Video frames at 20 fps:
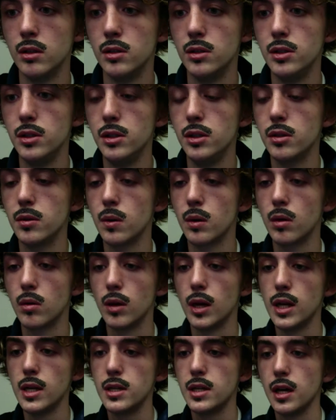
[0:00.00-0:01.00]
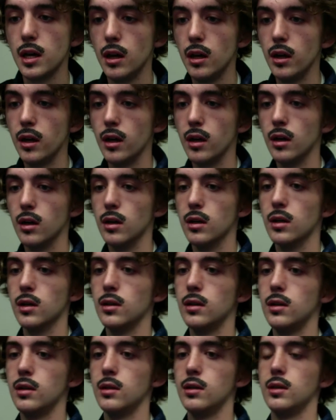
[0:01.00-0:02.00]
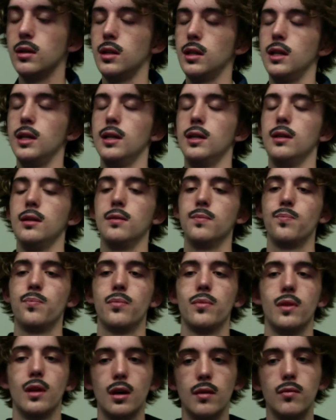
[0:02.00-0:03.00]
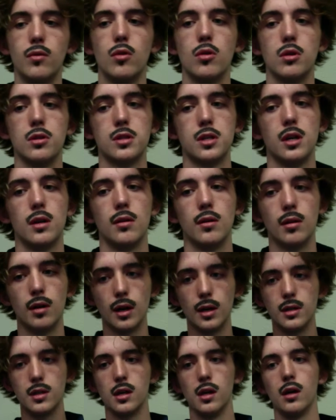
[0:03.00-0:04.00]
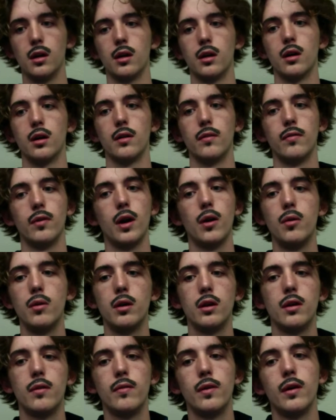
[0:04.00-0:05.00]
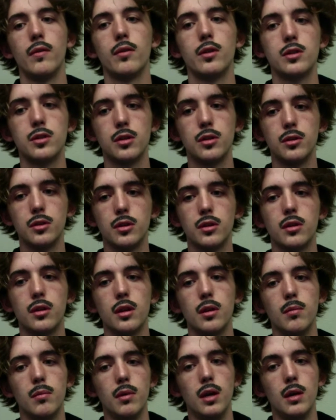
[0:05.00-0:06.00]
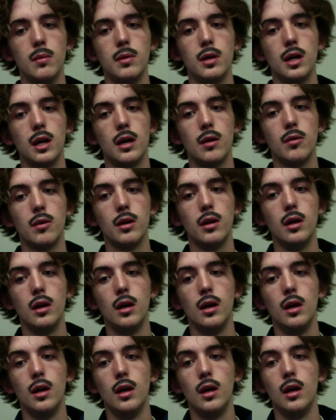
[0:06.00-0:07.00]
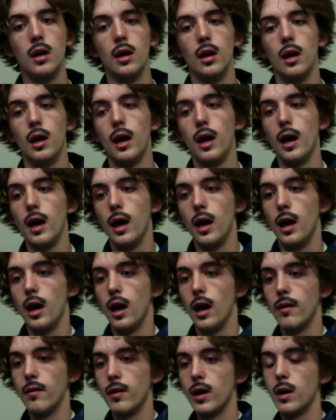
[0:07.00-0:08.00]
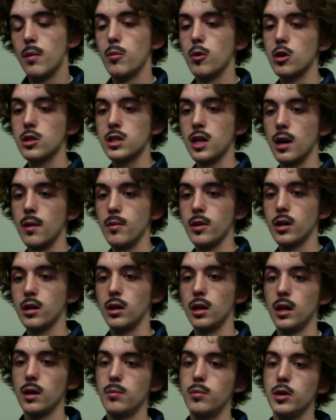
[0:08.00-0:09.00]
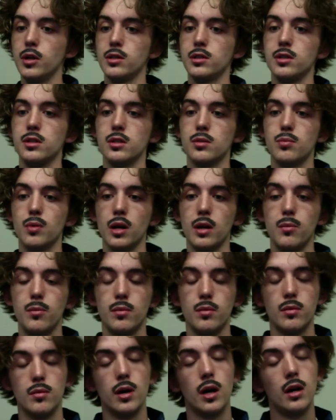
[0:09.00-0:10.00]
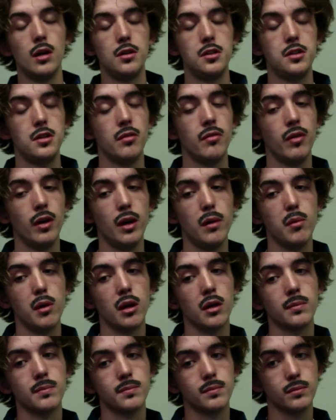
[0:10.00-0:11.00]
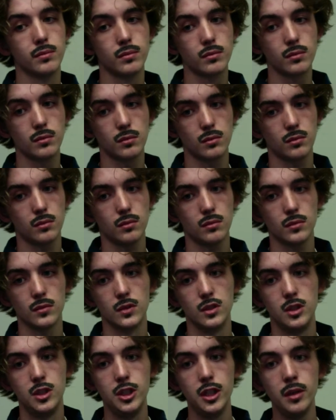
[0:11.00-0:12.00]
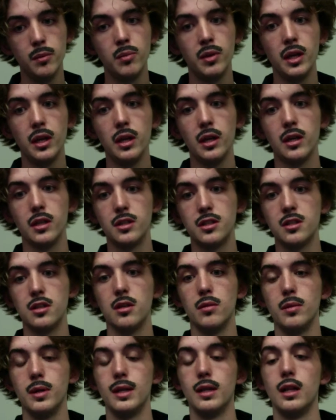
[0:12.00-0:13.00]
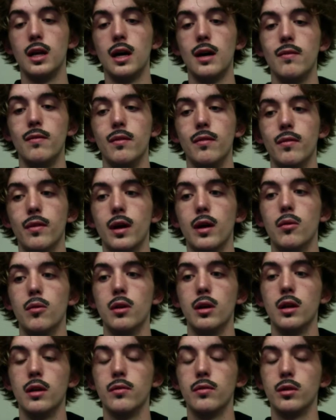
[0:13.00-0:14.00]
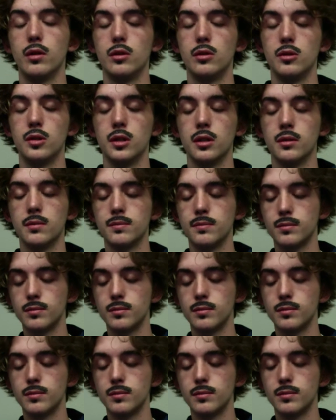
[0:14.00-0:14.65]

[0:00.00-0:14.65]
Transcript: Do you regret telling her? Of course I regret telling her. If I wouldn't have ever told her, then maybe I would have had more time to collect books and spread knowledge to Faber. She and Beattie could still be alive if I wouldn't have told her.